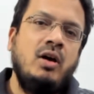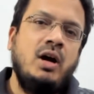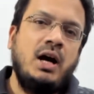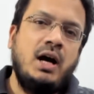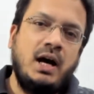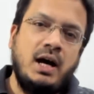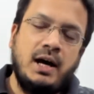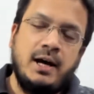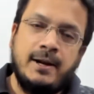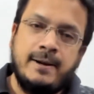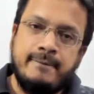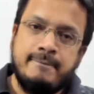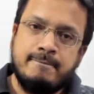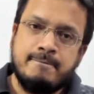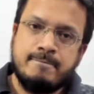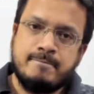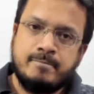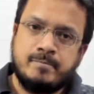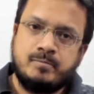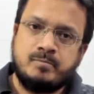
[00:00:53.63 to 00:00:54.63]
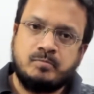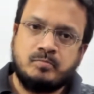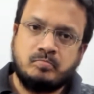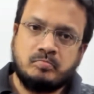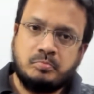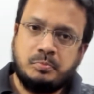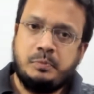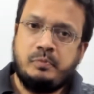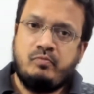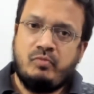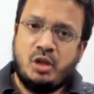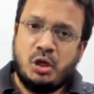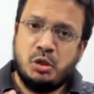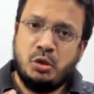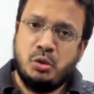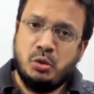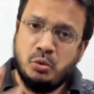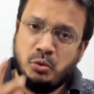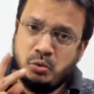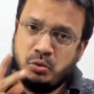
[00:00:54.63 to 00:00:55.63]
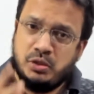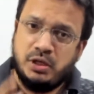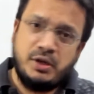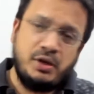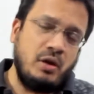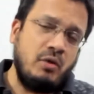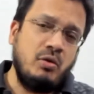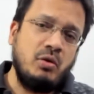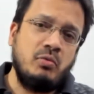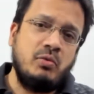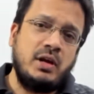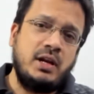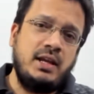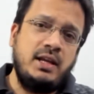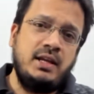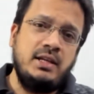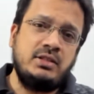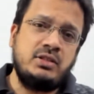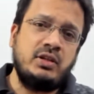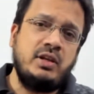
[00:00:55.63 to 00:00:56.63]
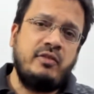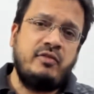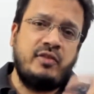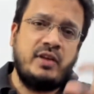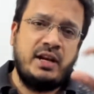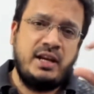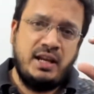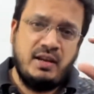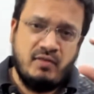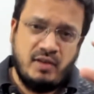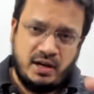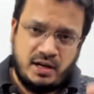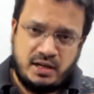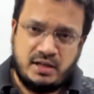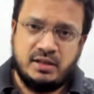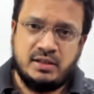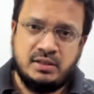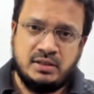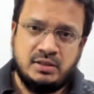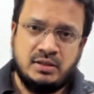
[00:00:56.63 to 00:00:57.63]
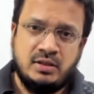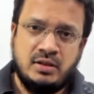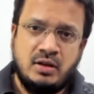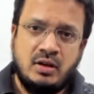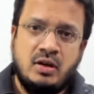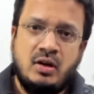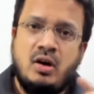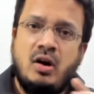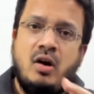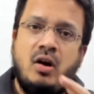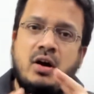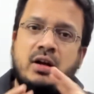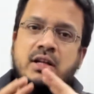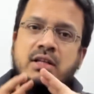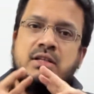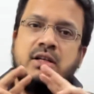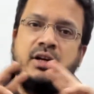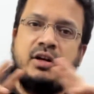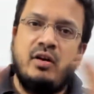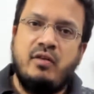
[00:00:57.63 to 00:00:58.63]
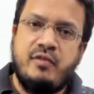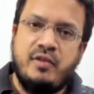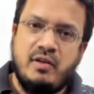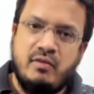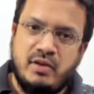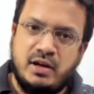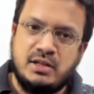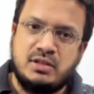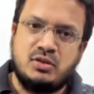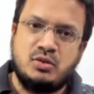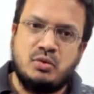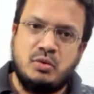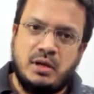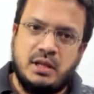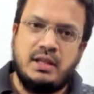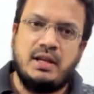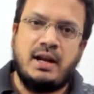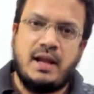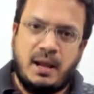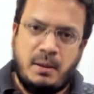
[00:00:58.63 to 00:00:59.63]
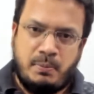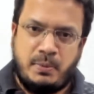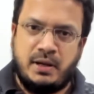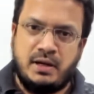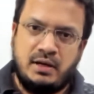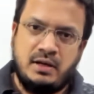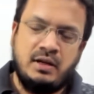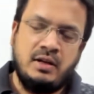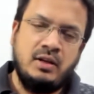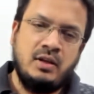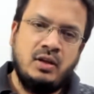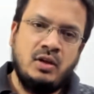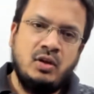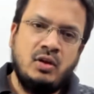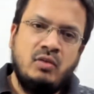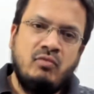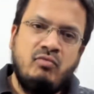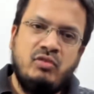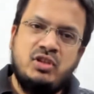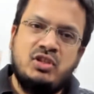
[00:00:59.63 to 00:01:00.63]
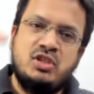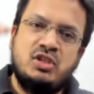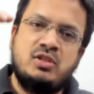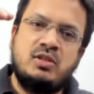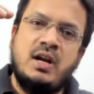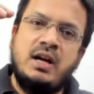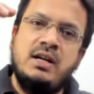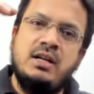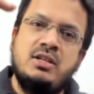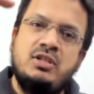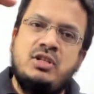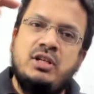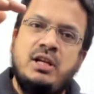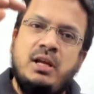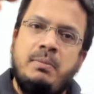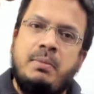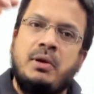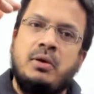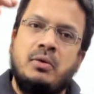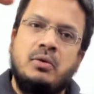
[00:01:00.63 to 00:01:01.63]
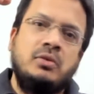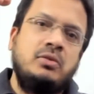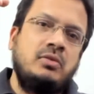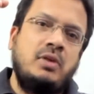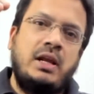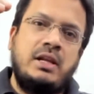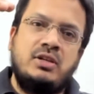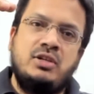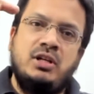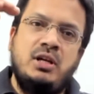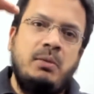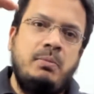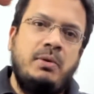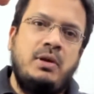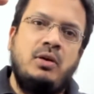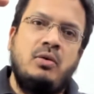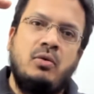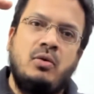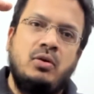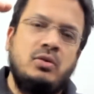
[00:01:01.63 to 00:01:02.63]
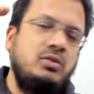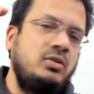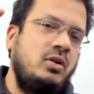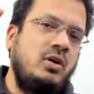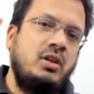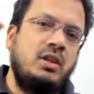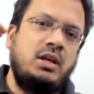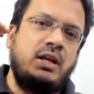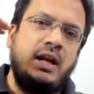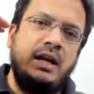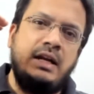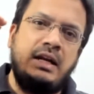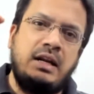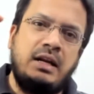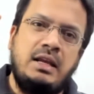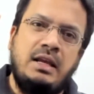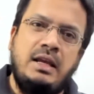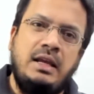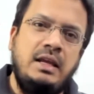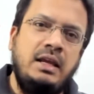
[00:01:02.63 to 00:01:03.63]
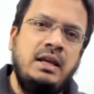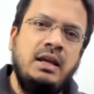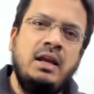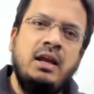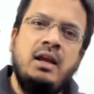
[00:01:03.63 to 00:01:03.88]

Or two that you have to worry is if an event or a set of events together happen which stunt GDP growth, like GDP growth or the country